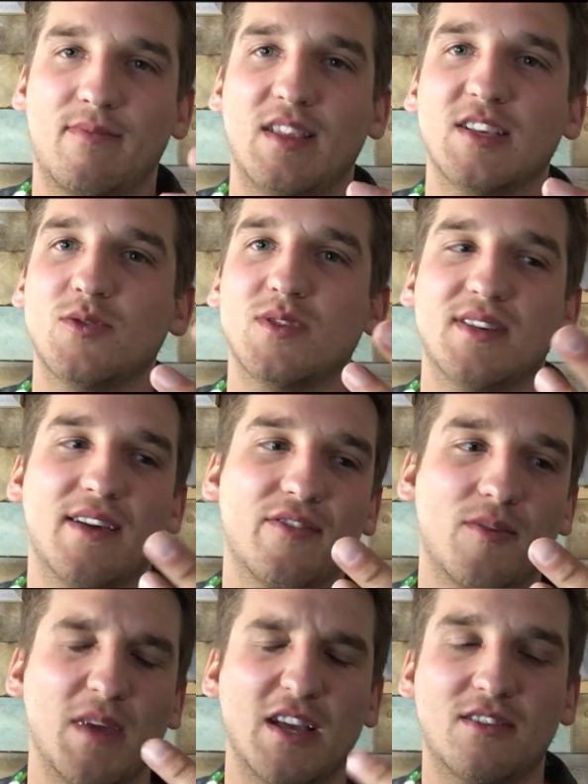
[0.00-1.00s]
this was
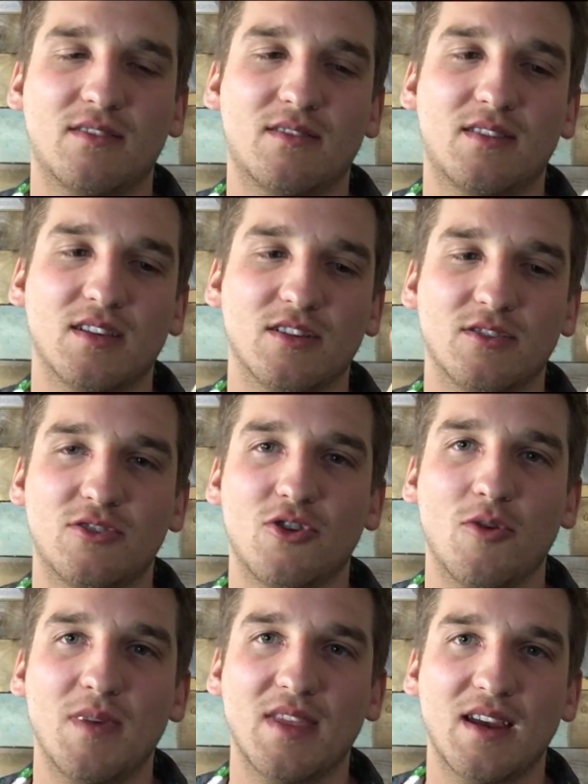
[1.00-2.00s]
enough to
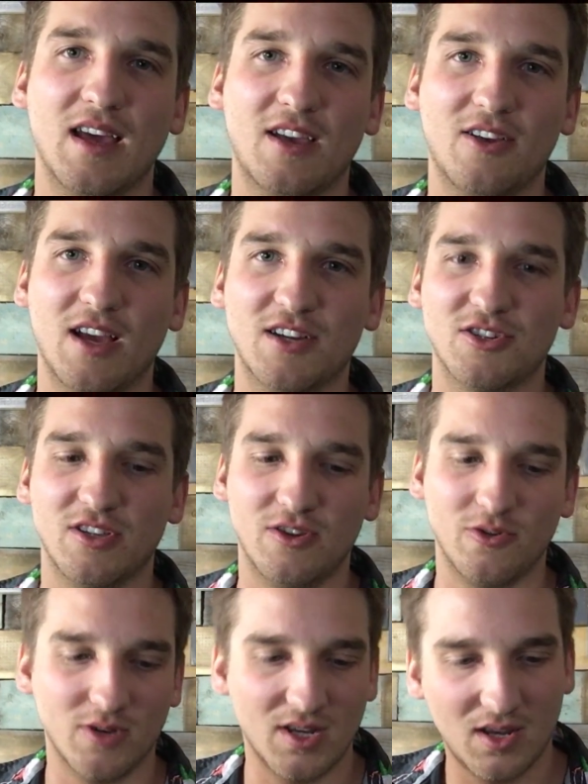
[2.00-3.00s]
show me that I could actually
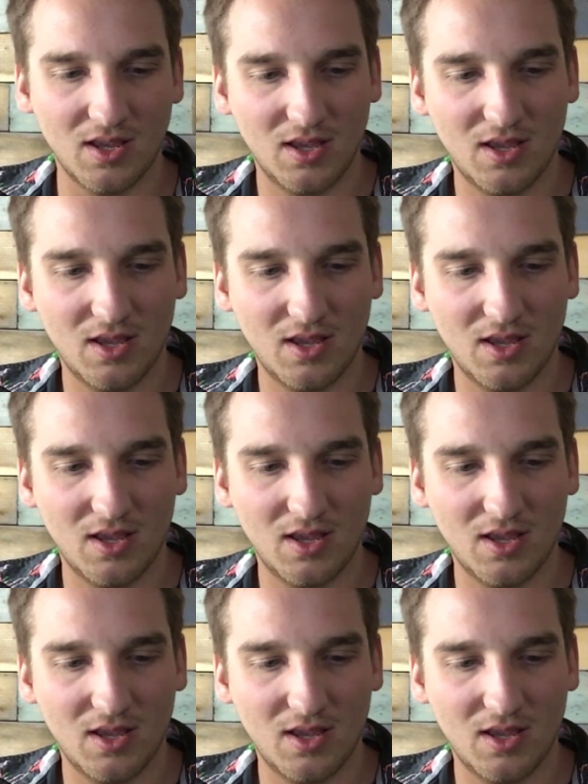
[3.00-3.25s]
do it.